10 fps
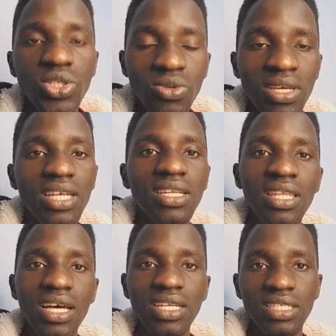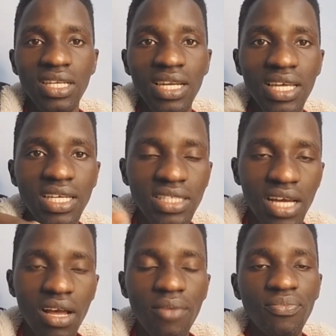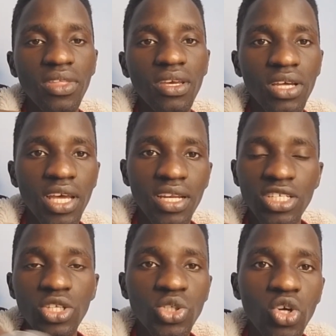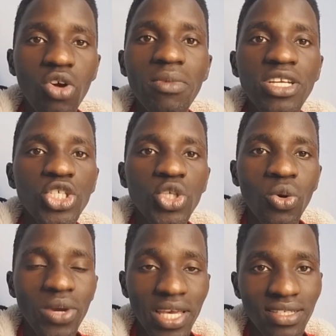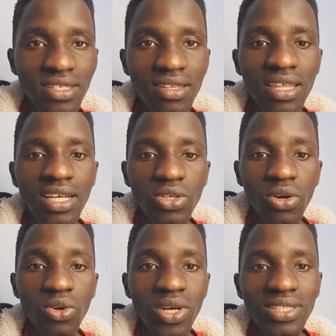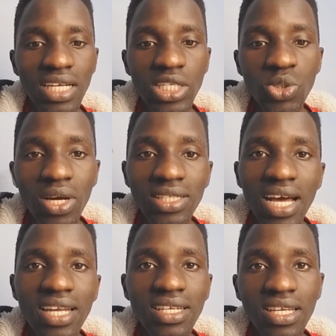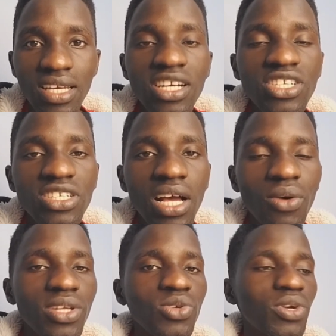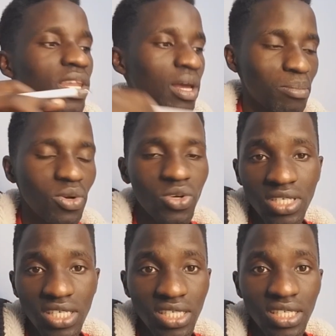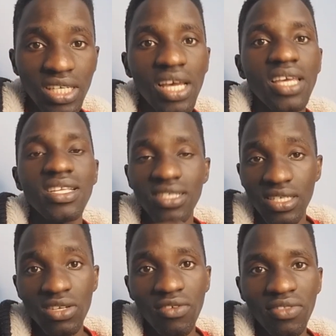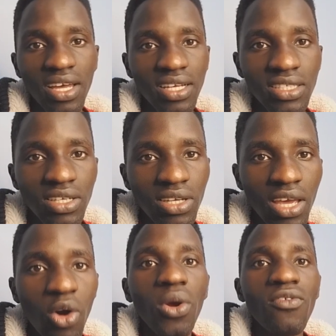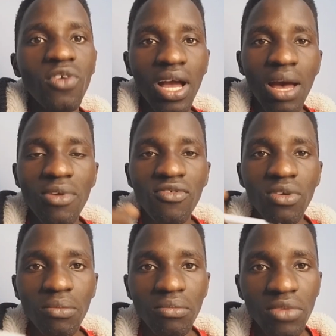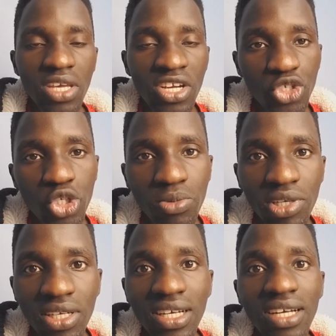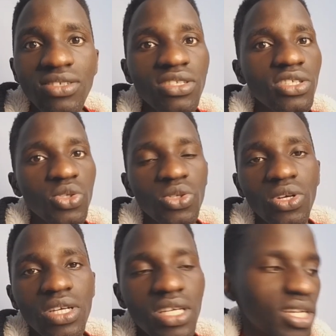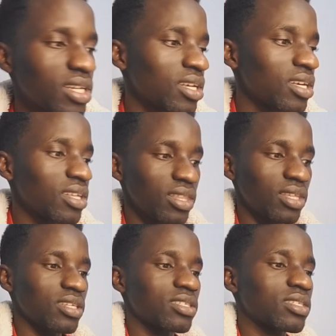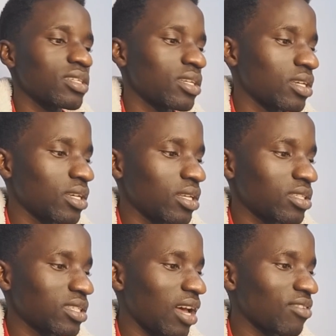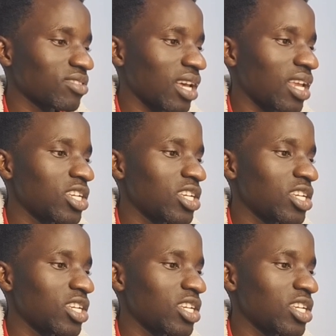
to get that letter, a little document showcasing that all your studies were done in English language. You can upload it here instead of that. Or if you are coming from English speaking countries, you don't need this stuff. So I